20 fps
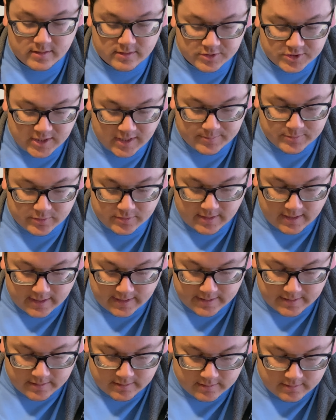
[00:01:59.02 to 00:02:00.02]
Chapter
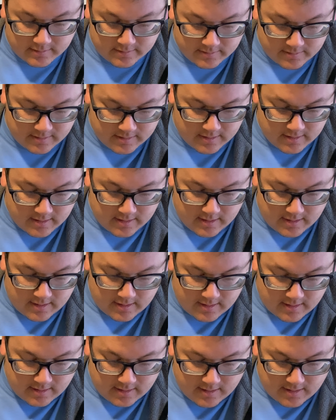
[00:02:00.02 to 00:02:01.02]
9
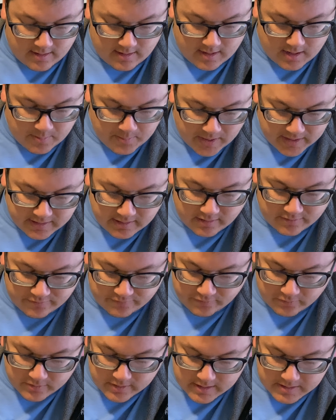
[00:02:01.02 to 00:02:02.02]
Am I not
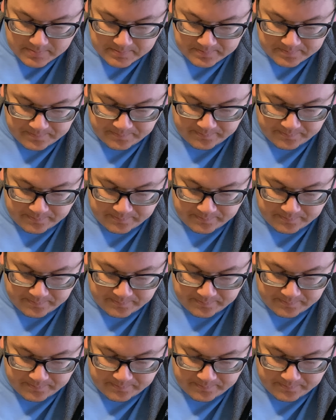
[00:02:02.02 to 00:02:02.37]
free?